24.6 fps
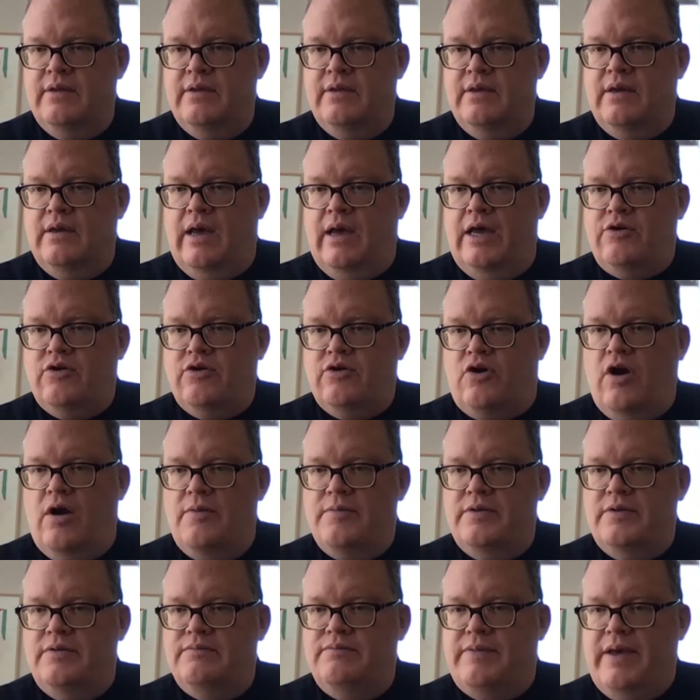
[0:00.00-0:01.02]

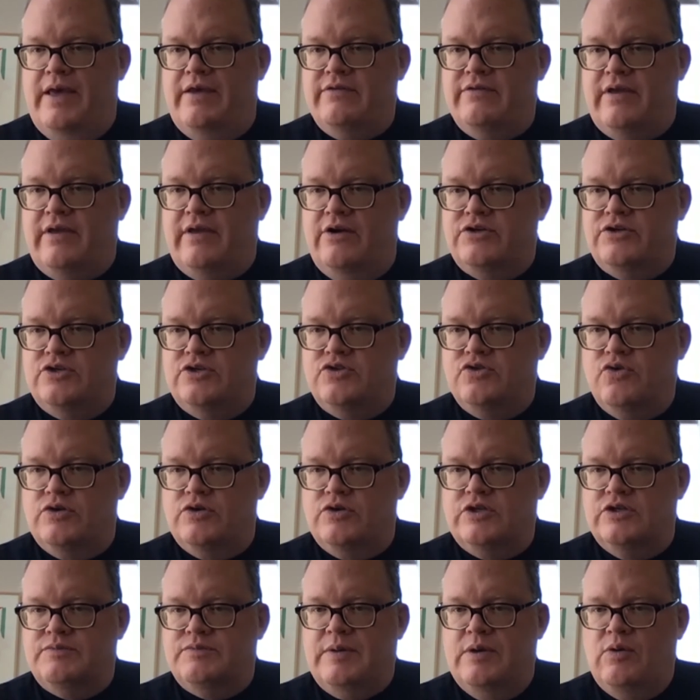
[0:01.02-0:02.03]
hydrocarbon-based energy
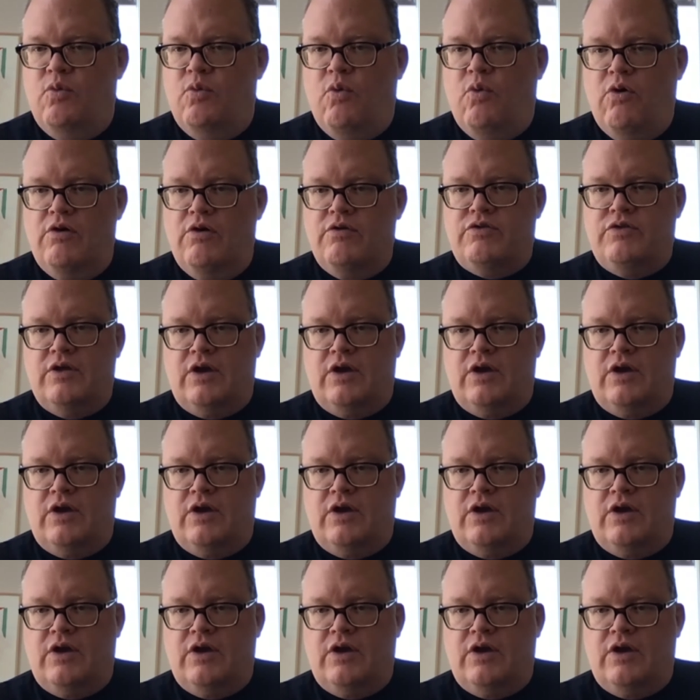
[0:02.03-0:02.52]
sources be worth